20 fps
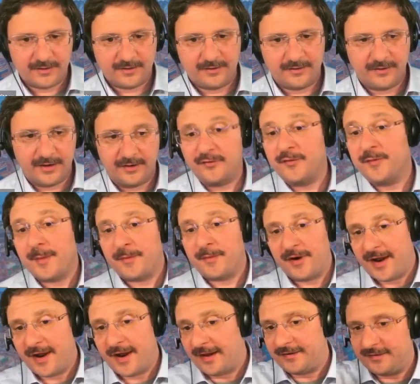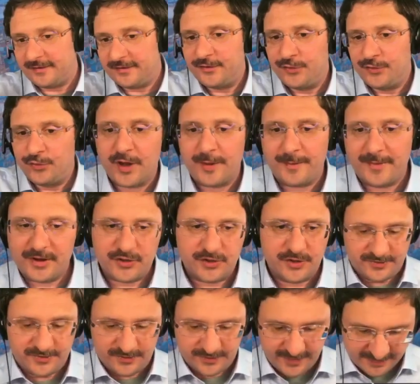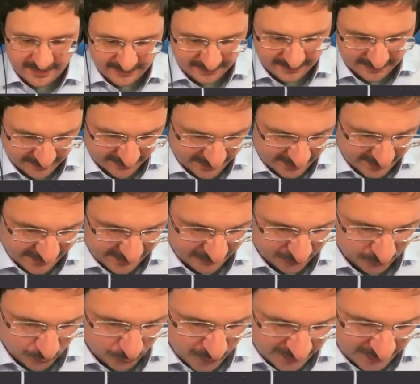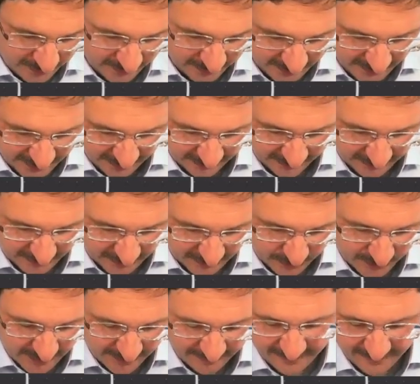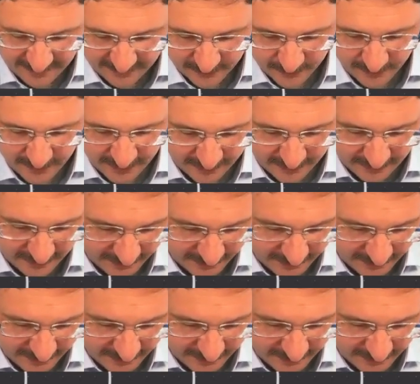And remember, x is two-dimensional, so that's x1, x2, that vector here,